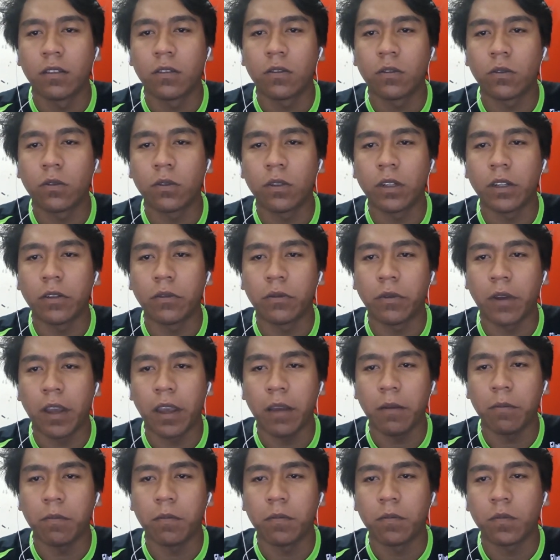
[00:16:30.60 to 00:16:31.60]
to the
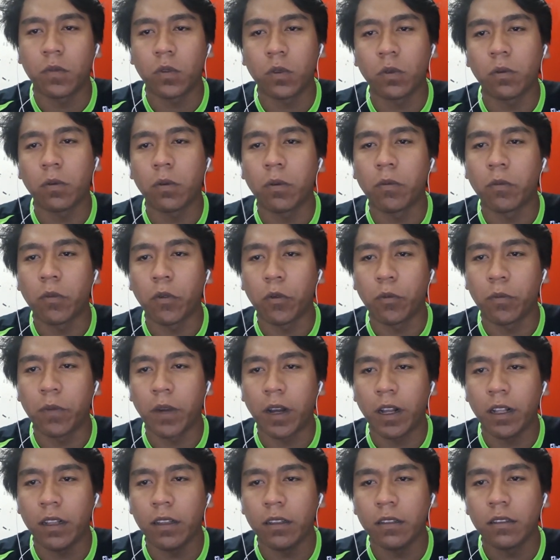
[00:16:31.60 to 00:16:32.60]
web, to a
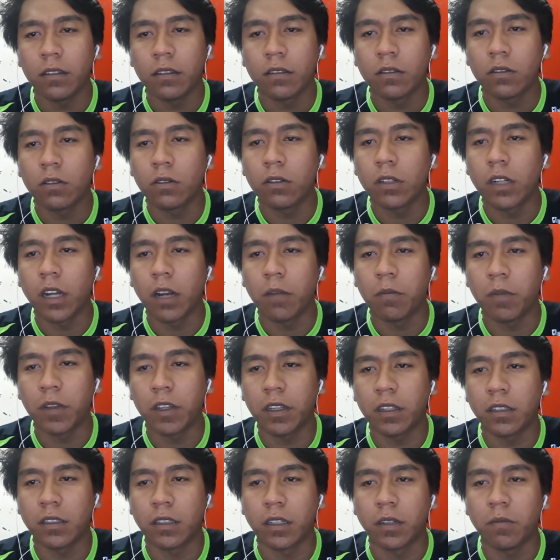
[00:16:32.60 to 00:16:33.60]
mobile, to the
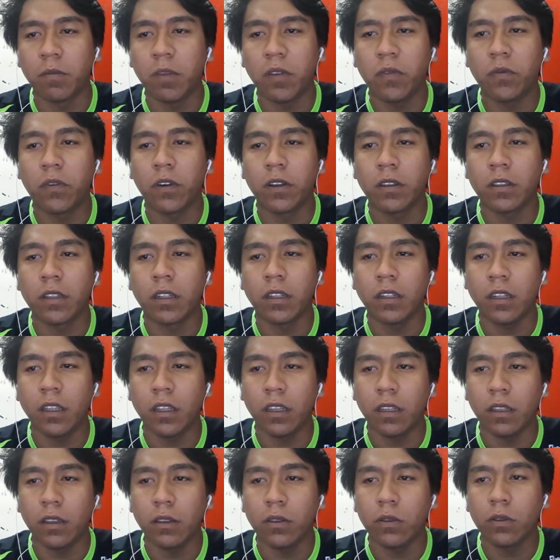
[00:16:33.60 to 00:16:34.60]
application before
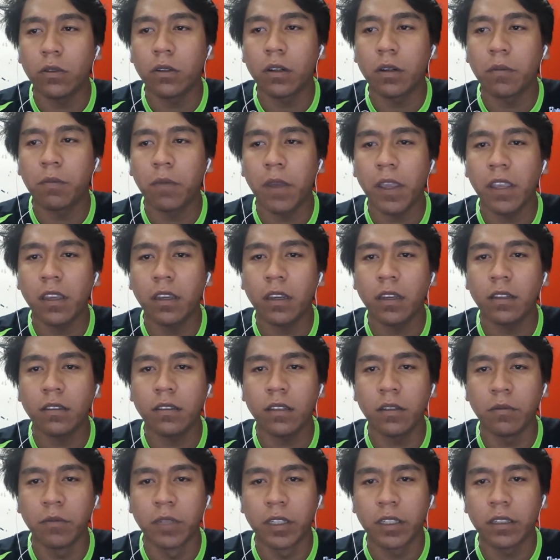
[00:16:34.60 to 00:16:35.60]
turning into a paying
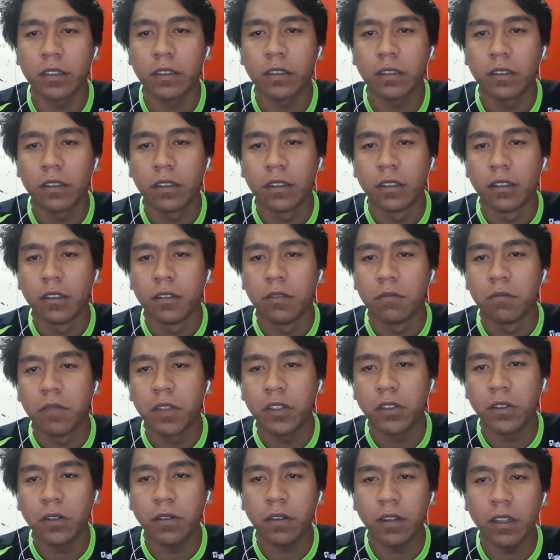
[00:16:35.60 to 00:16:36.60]
customer.
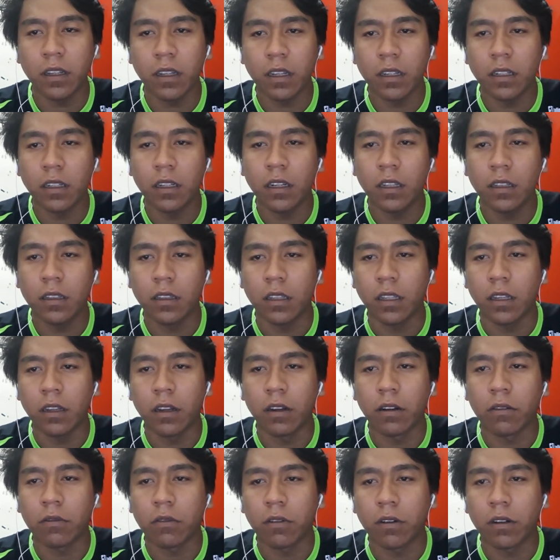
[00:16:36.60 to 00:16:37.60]
Measuring analytics
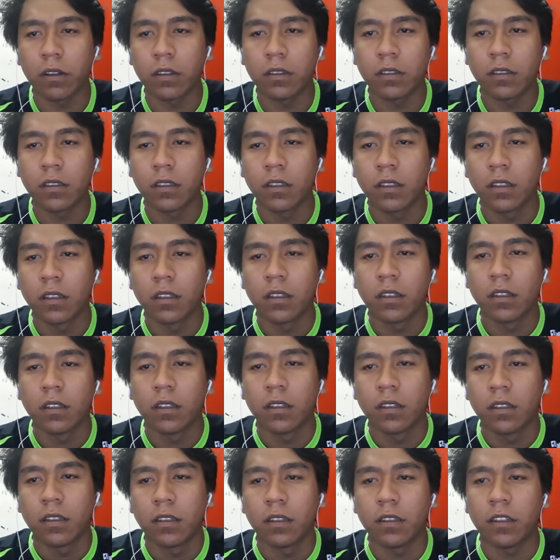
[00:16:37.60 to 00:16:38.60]
across
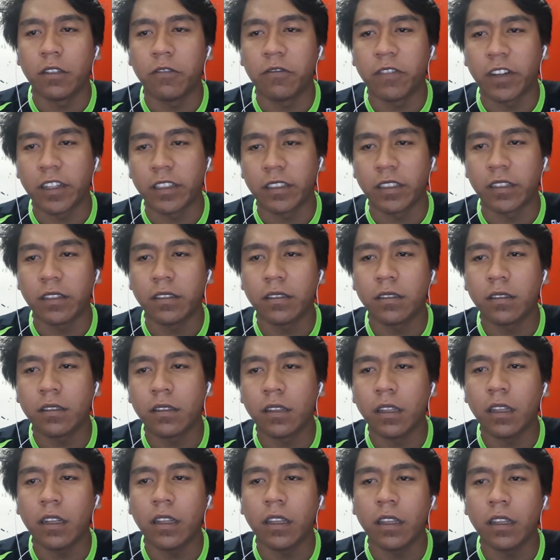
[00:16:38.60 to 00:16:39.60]
devices
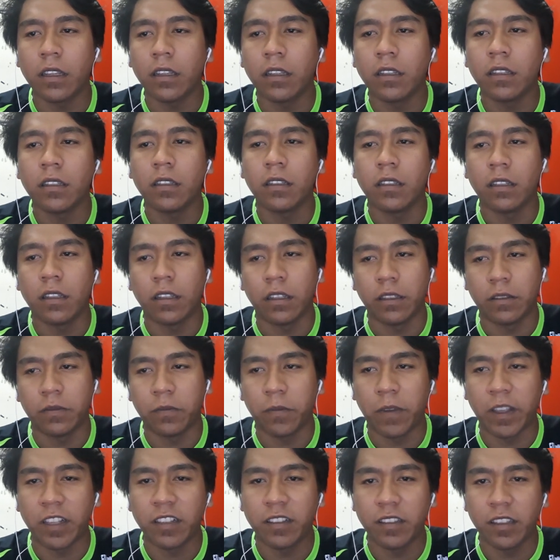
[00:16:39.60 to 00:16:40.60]
still in its
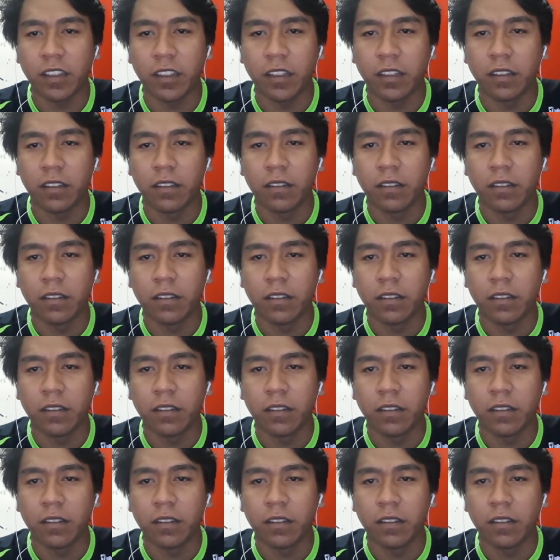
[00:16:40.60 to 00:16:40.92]
fancy,